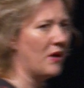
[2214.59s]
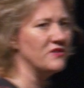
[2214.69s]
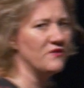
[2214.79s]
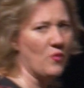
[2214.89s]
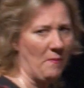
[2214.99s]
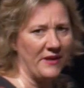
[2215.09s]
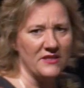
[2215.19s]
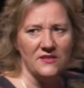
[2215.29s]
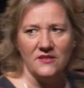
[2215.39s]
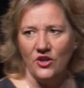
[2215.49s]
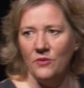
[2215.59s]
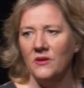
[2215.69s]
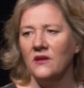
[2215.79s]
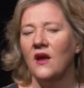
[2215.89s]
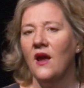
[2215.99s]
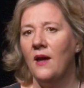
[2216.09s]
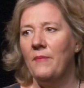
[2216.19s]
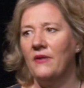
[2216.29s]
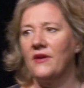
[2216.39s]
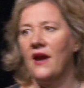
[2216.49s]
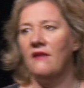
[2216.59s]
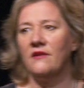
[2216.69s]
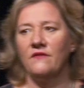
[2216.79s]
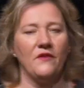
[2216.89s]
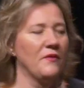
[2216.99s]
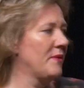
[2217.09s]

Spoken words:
part of what makes us human about caring for other